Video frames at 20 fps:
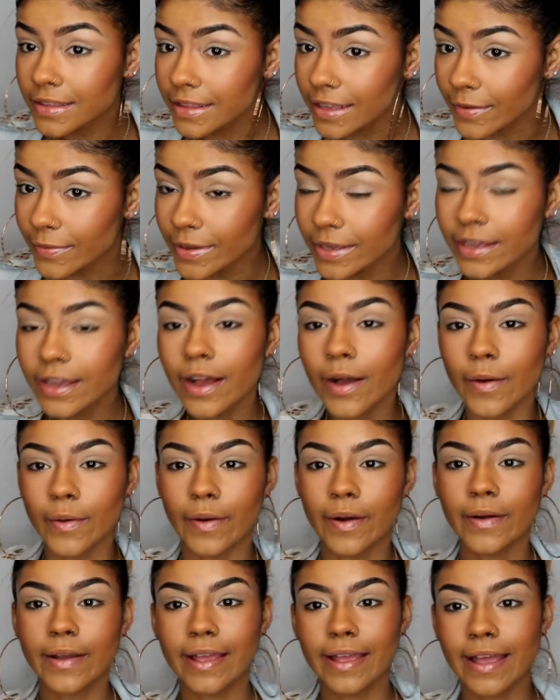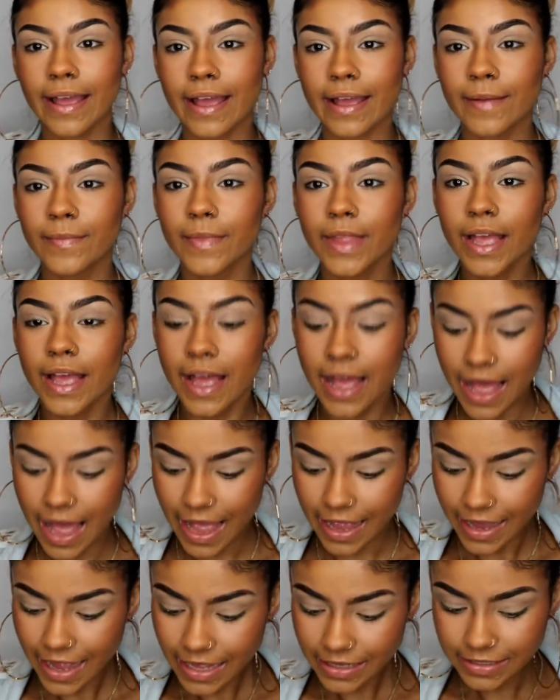there we go okay
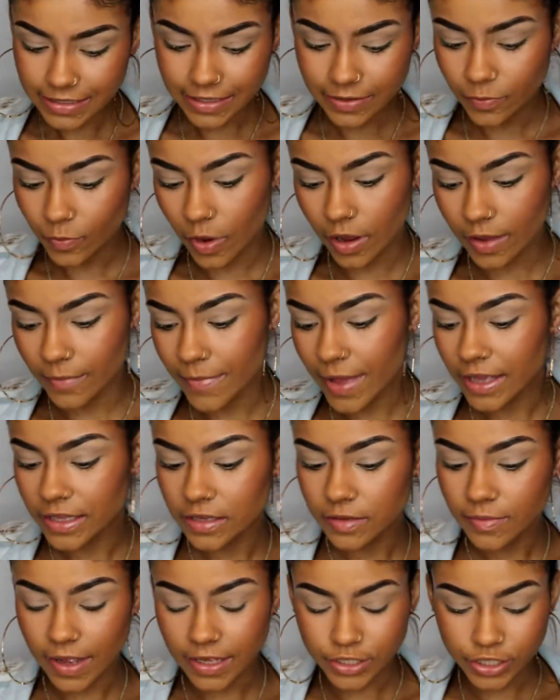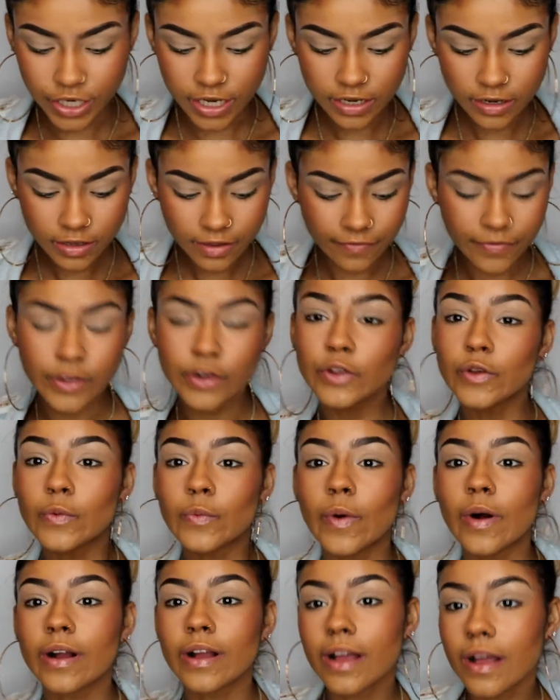hi guys and welcome back to my channel if you're new
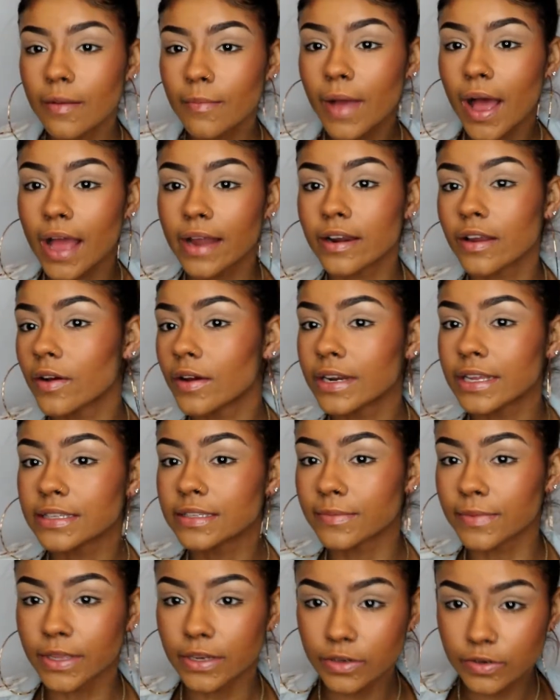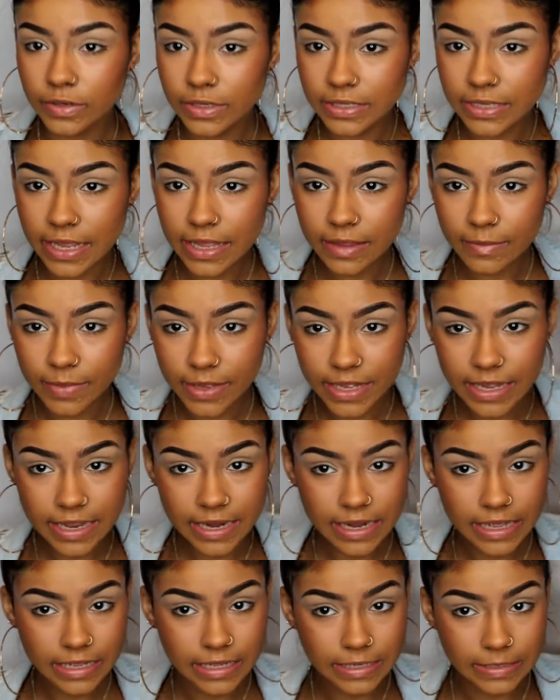welcome i know i need something new to say in the
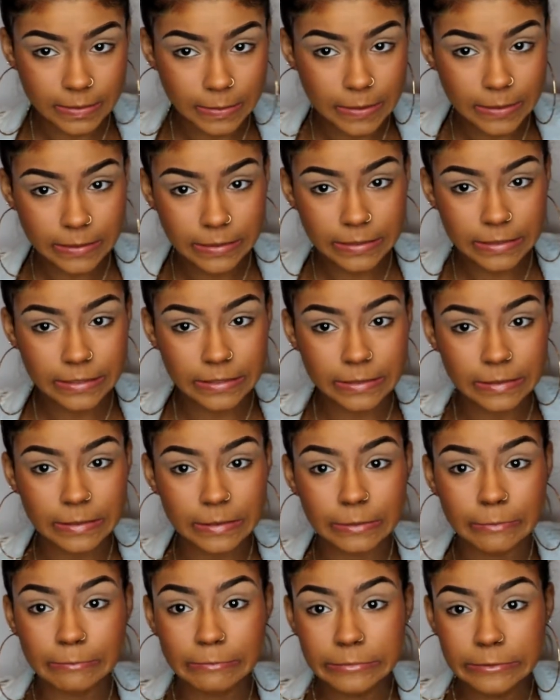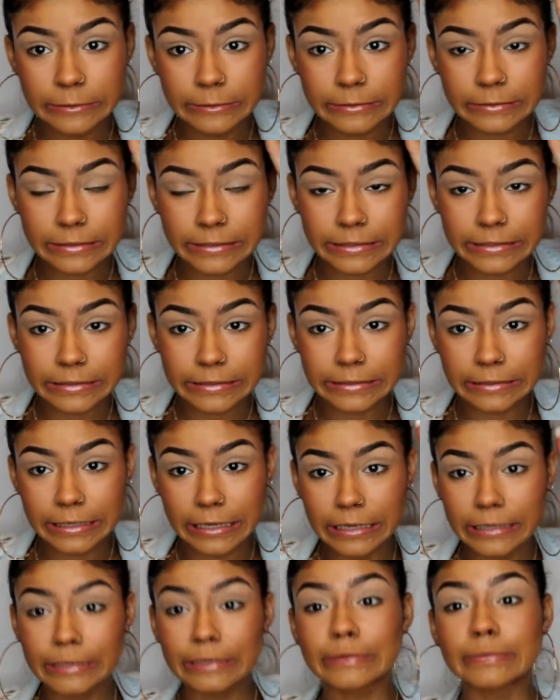beginning because it's getting a little boring and
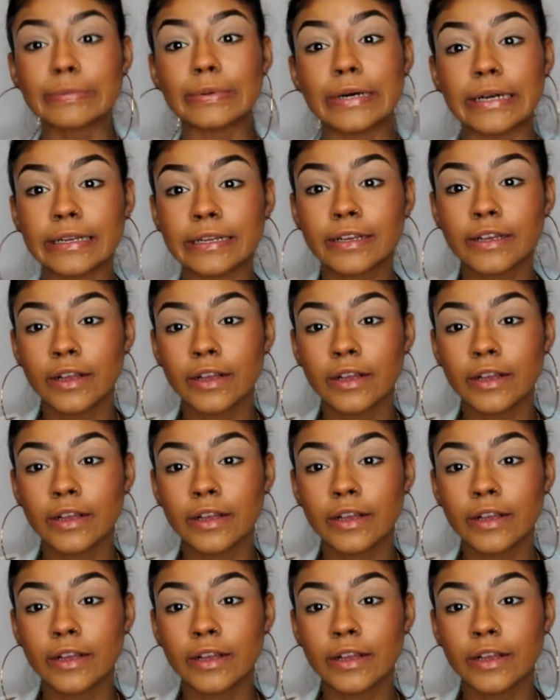tired but